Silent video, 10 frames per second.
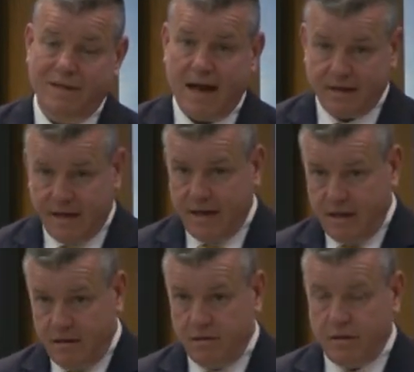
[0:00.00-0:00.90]

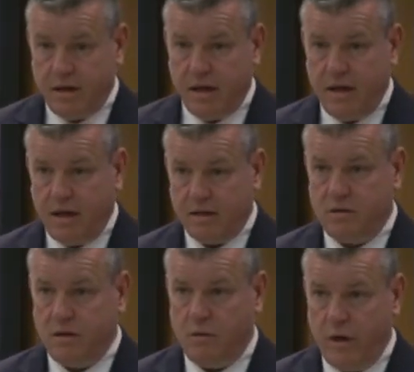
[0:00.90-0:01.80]
Technically, he has
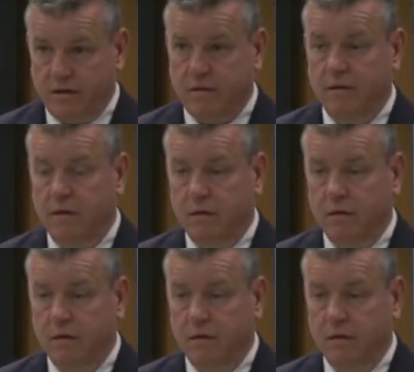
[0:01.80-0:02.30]
to await